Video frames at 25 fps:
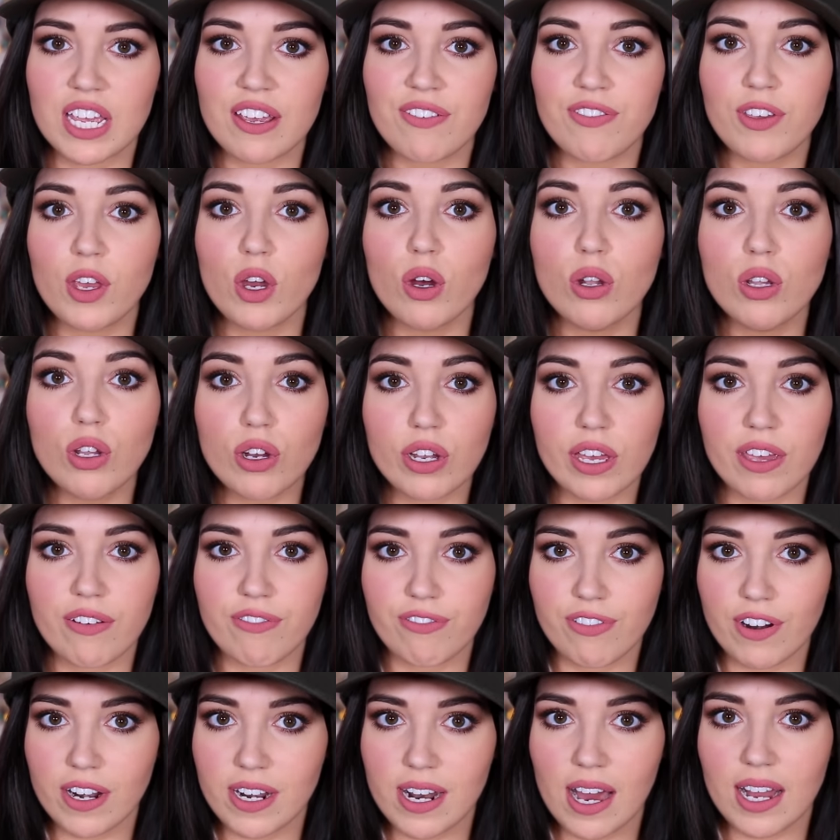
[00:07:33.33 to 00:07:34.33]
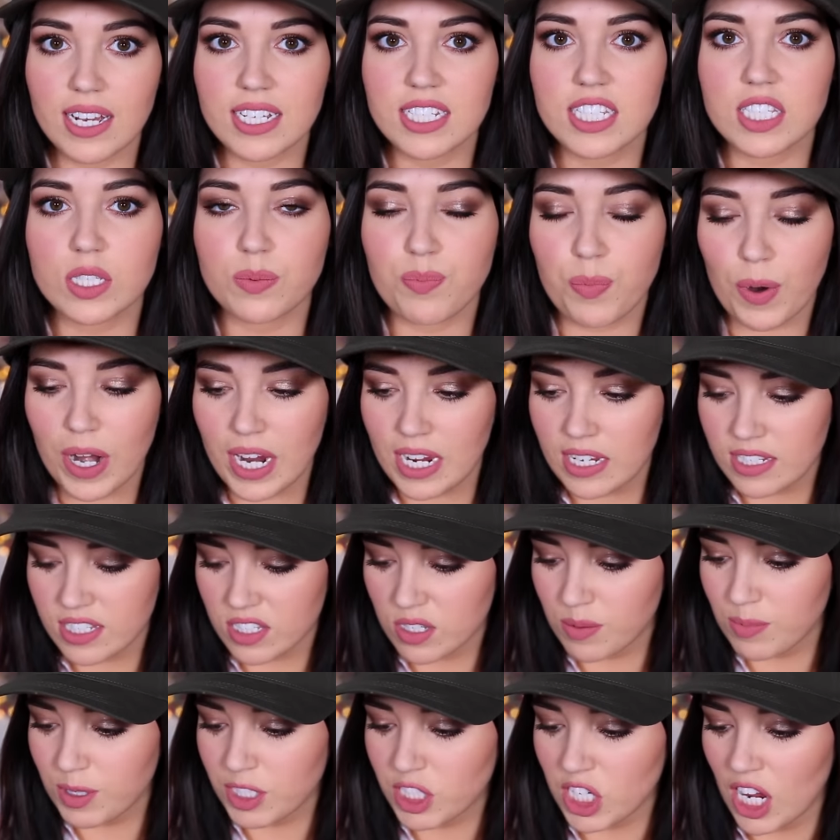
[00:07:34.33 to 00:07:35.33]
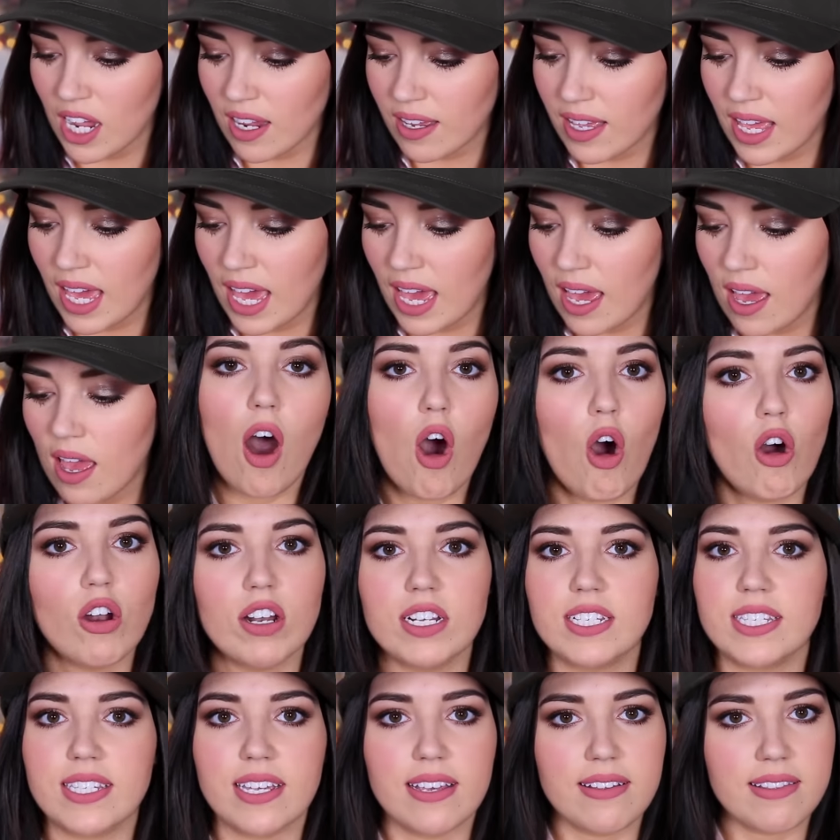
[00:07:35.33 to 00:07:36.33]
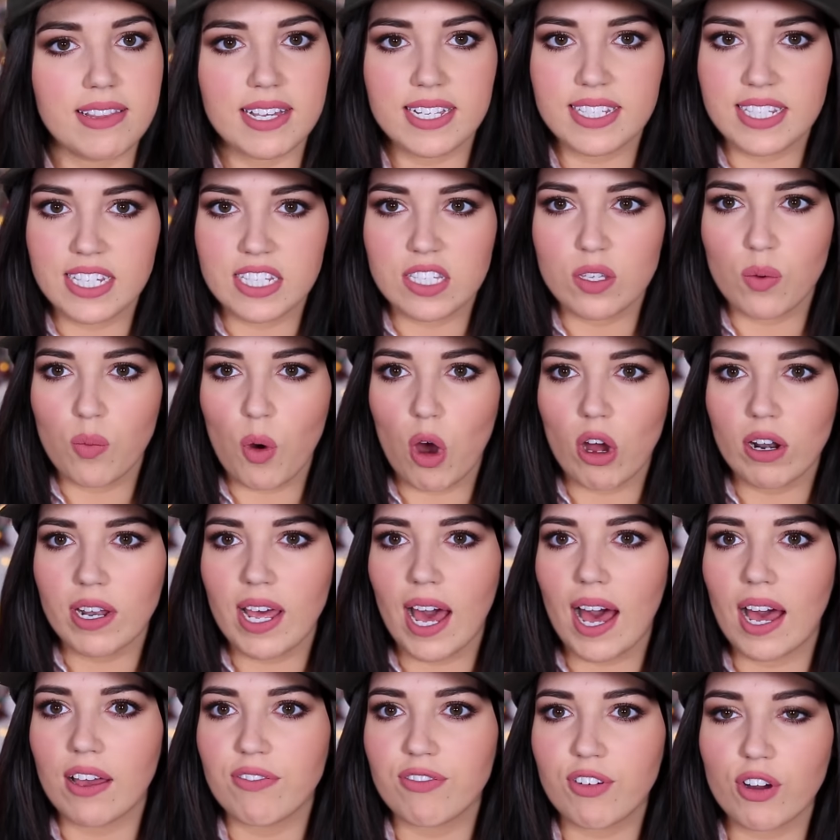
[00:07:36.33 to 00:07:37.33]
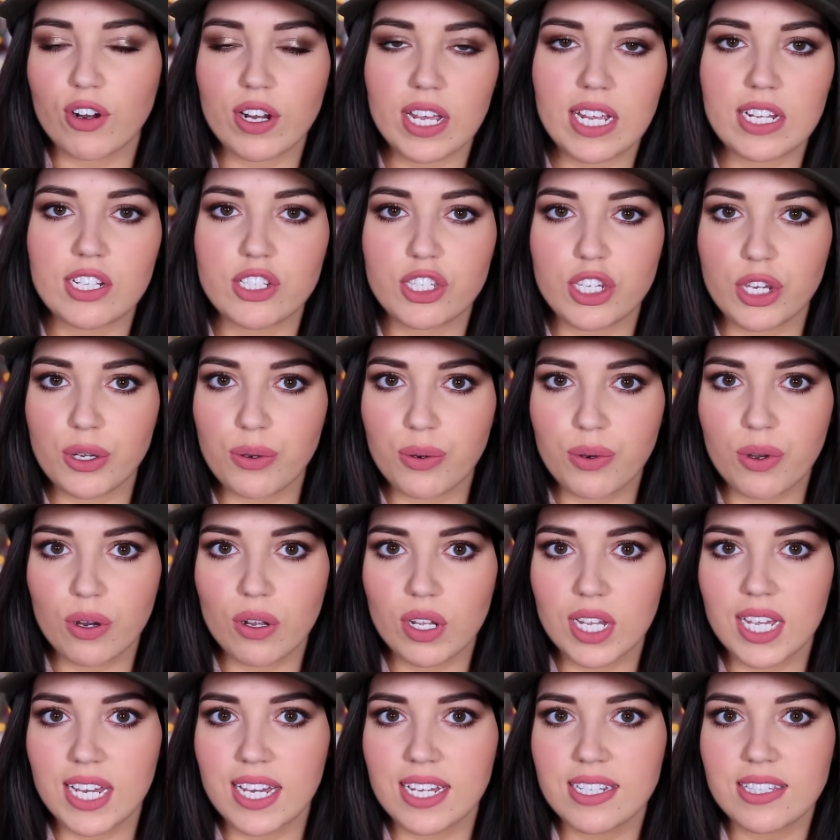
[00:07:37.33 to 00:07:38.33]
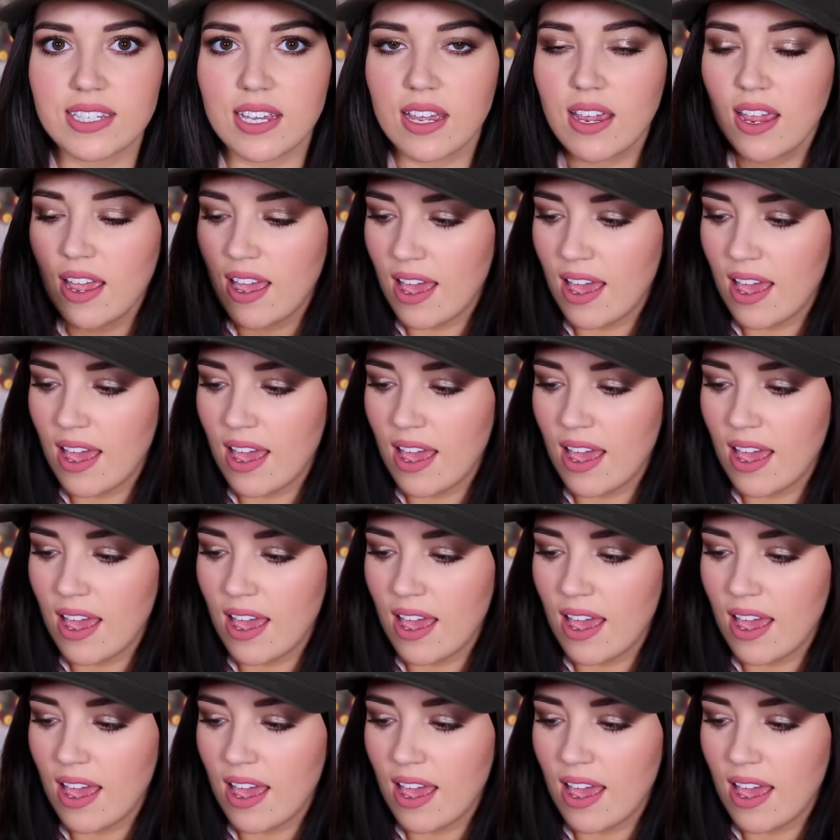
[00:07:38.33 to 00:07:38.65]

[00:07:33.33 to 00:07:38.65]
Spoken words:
If you're looking for a nice spring summer jacket, honestly, this is the one. I've got it in two colours.